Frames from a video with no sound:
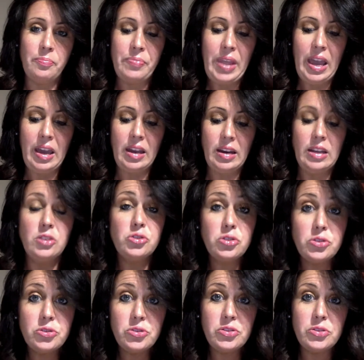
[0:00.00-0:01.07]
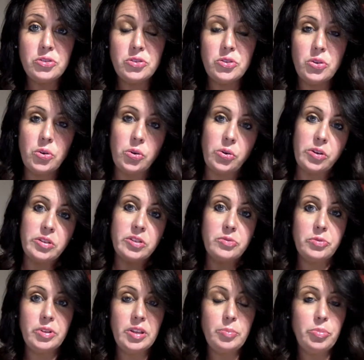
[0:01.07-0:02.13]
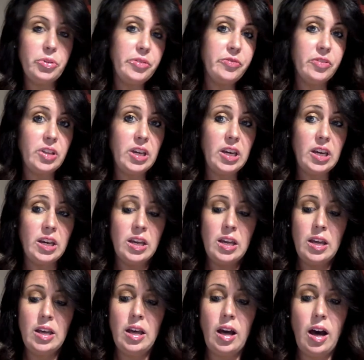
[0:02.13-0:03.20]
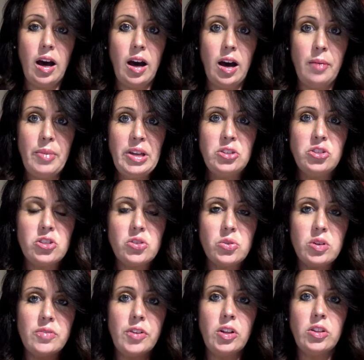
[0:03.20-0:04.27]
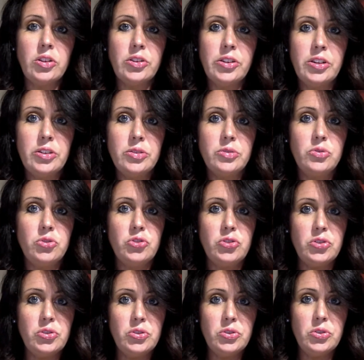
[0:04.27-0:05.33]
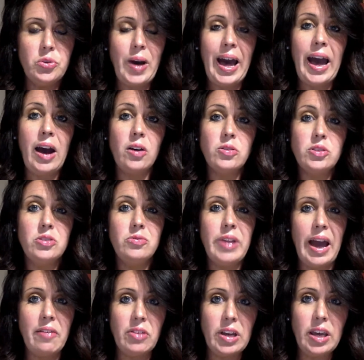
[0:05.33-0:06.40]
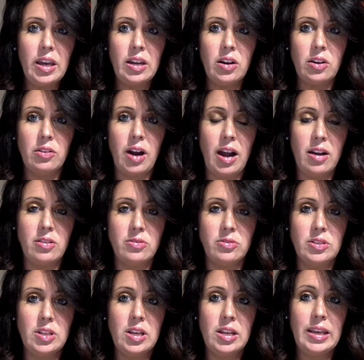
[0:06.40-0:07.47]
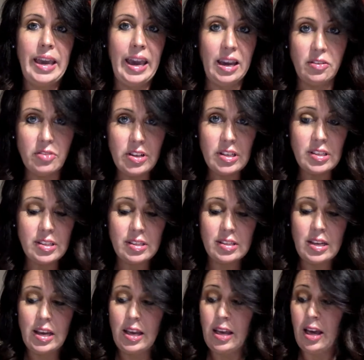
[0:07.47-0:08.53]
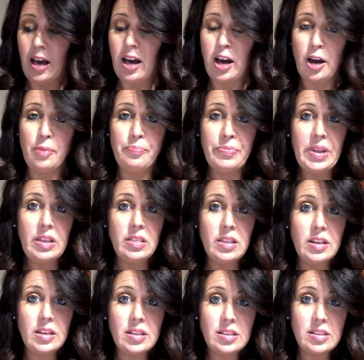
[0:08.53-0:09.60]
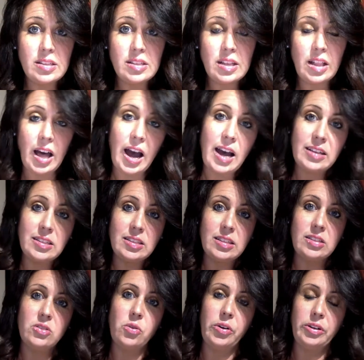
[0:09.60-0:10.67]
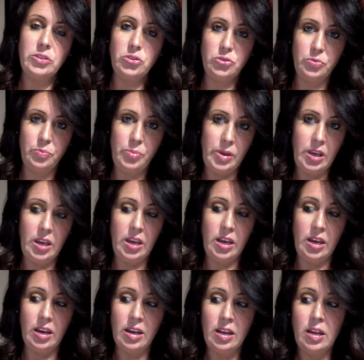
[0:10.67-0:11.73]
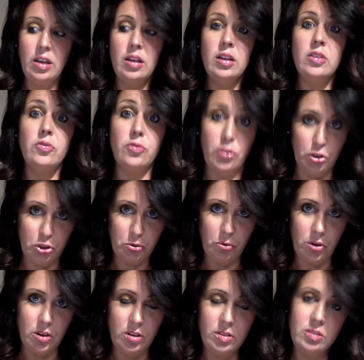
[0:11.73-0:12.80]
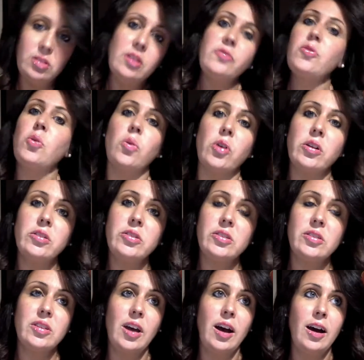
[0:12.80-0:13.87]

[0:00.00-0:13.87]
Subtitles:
and introduce you to the course really briefly and just sort of alert you to how to navigate around Canvas. This class is going to be virtual, of course.